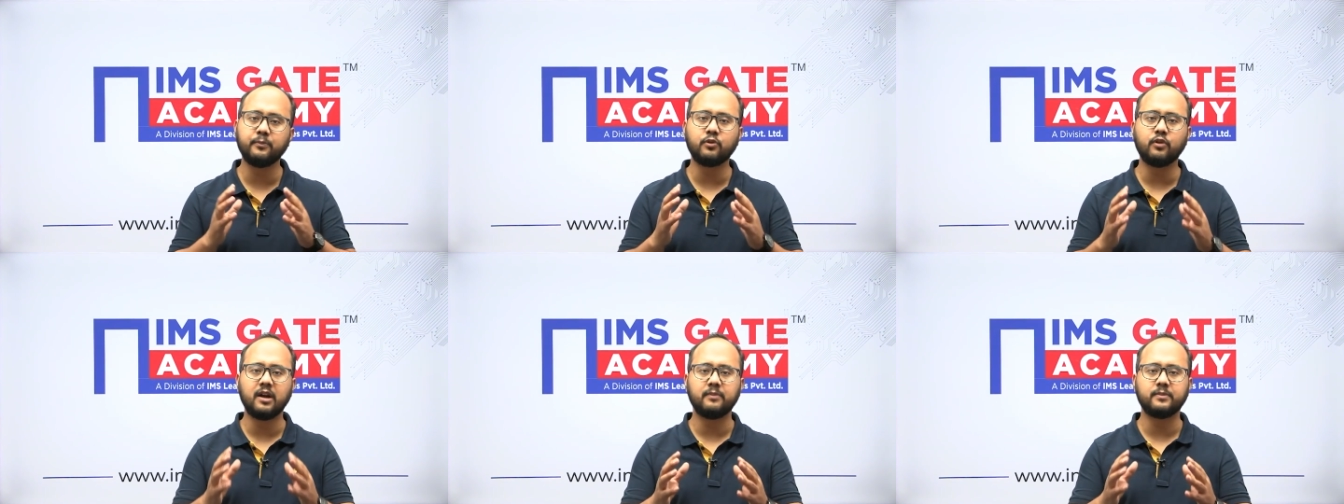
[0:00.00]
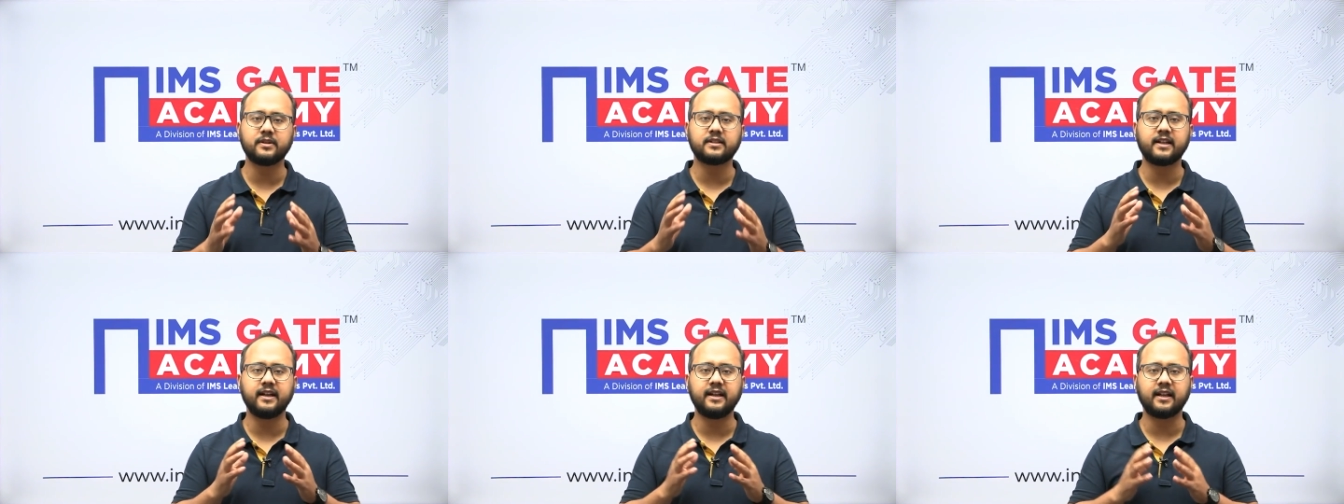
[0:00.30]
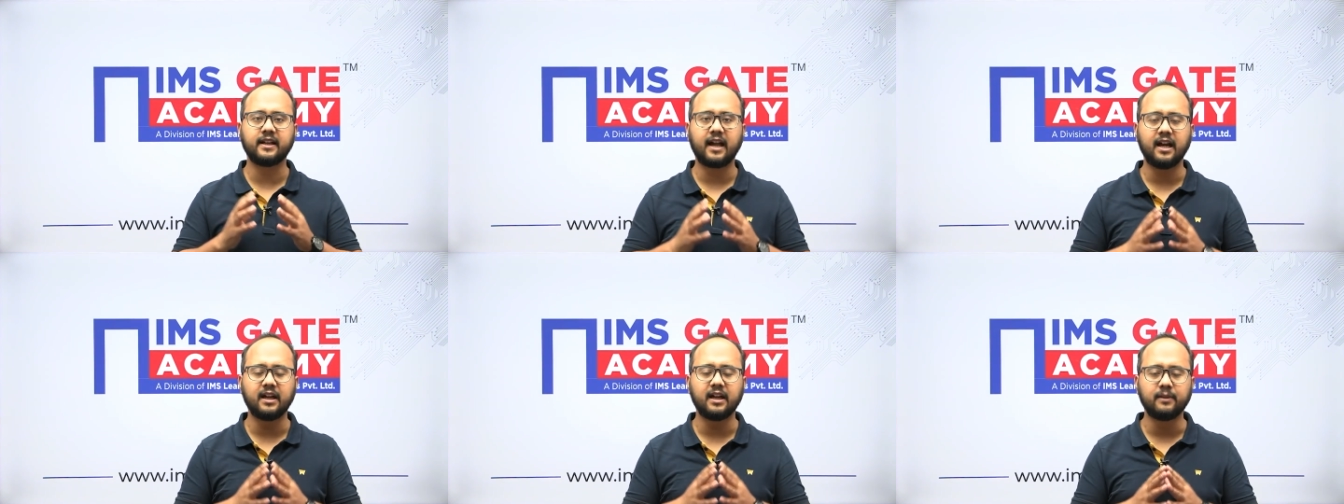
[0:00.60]
I M S Gate
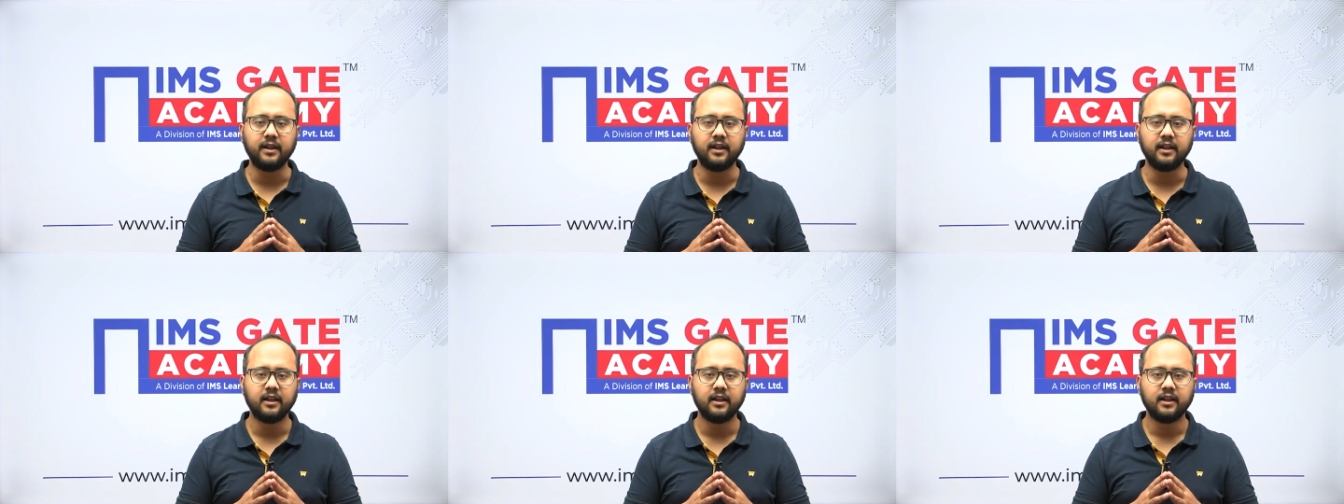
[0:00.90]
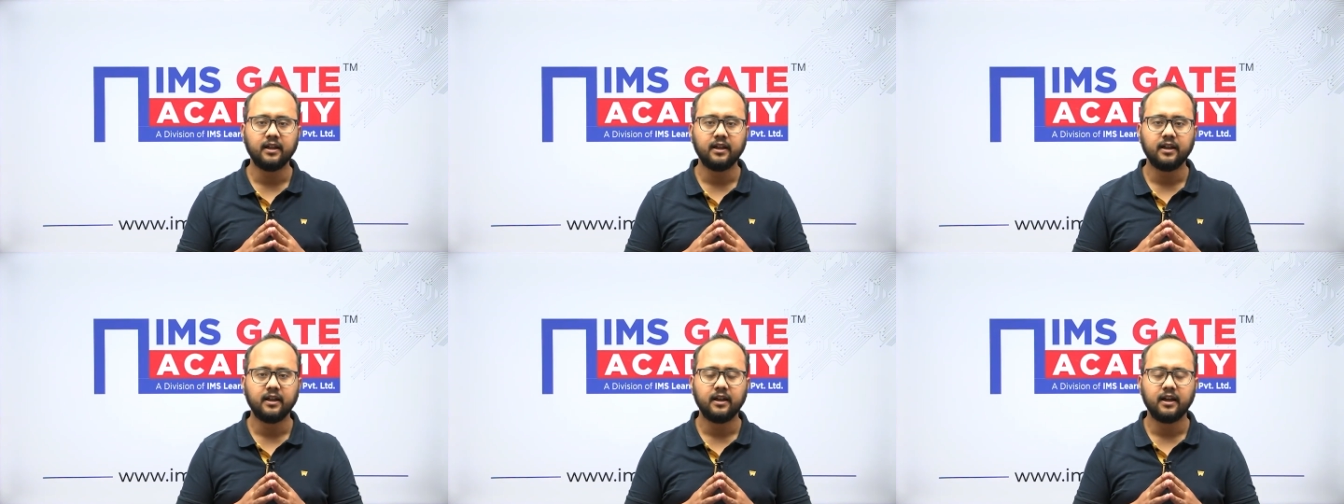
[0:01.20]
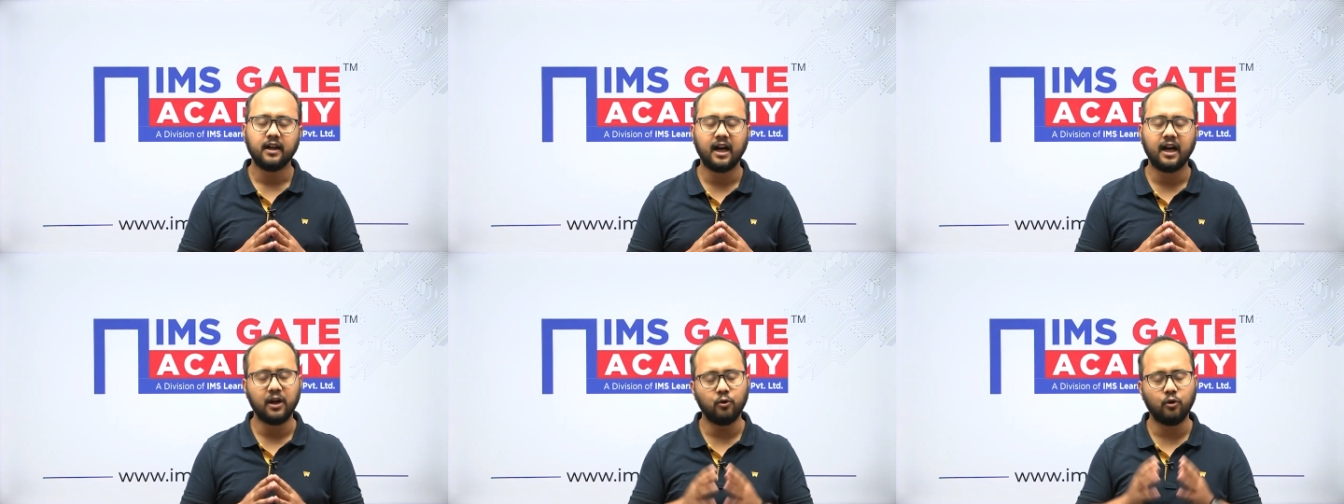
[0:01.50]
Academy.
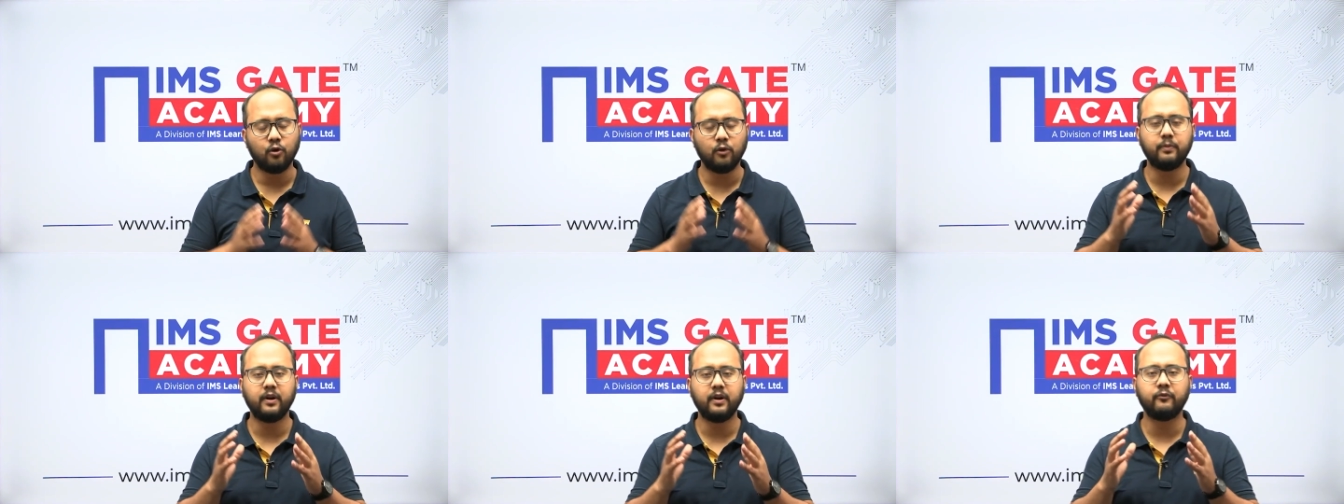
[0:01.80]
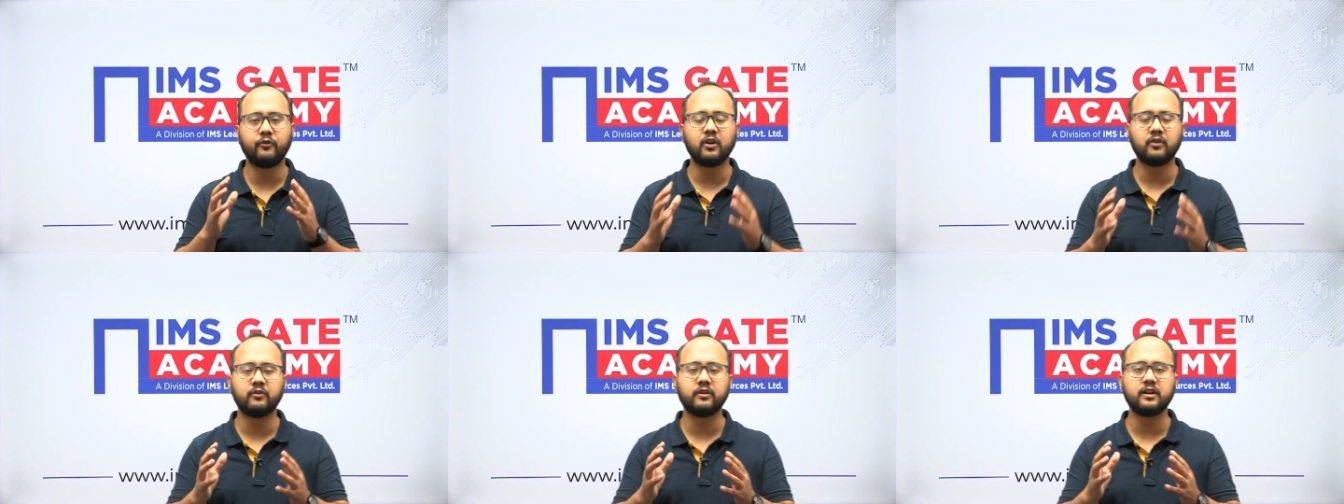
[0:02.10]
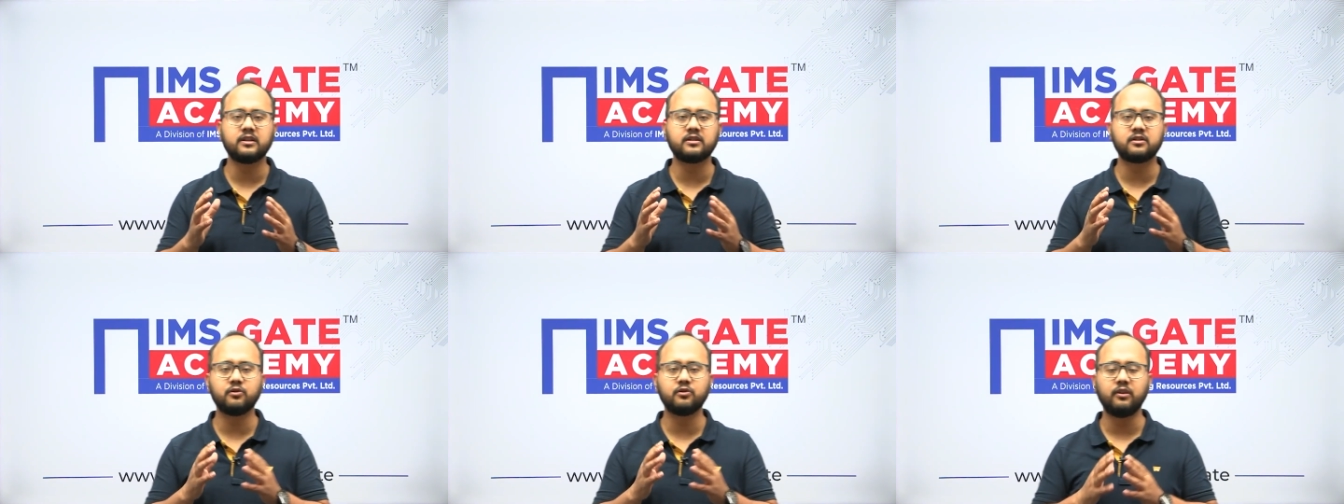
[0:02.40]
I hope everyone
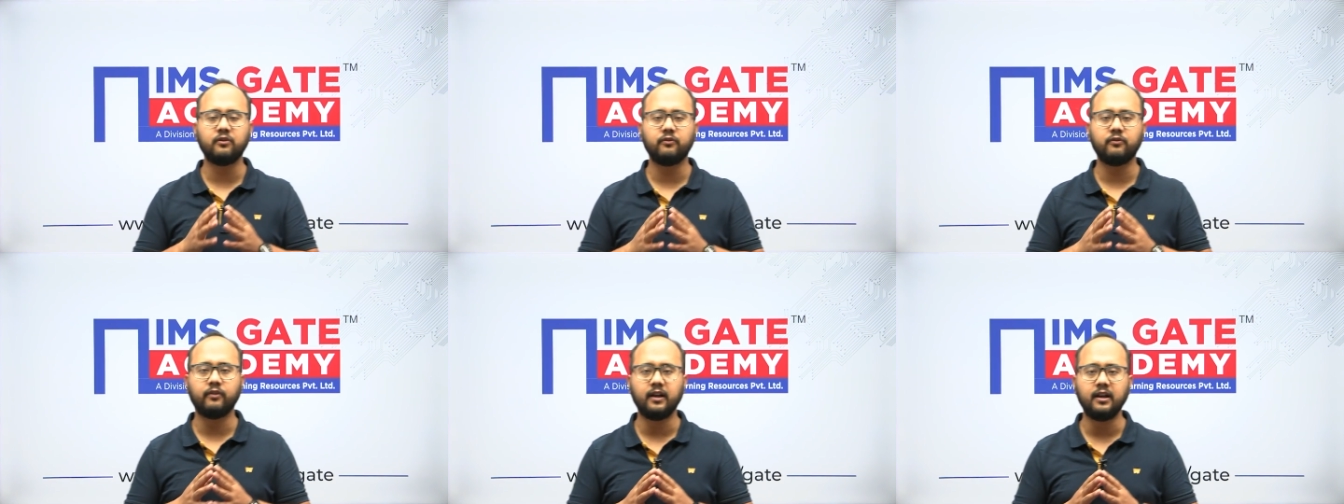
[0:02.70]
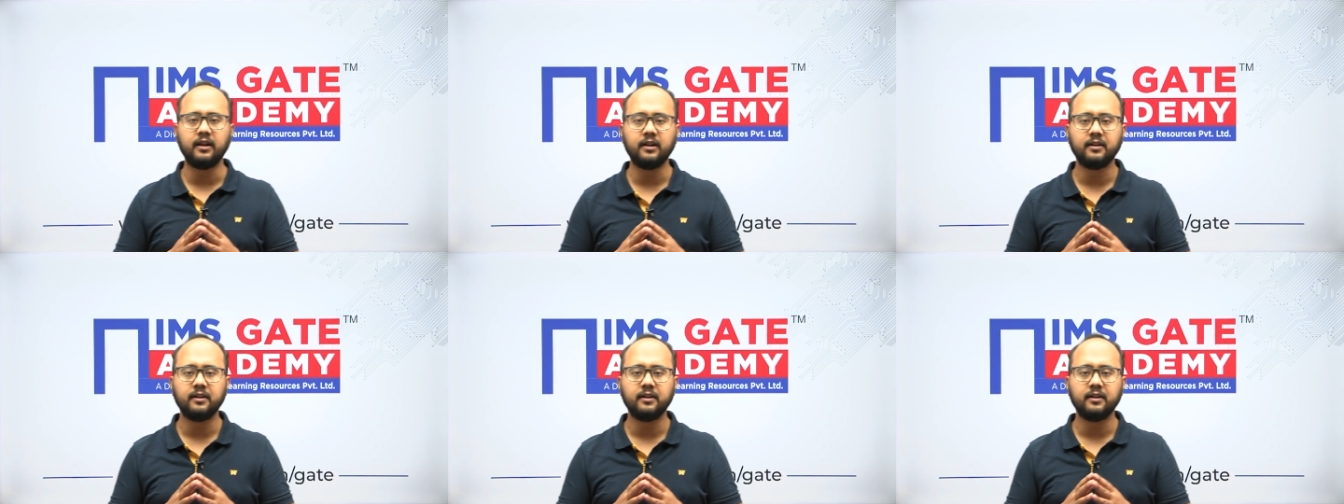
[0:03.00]
is doing well.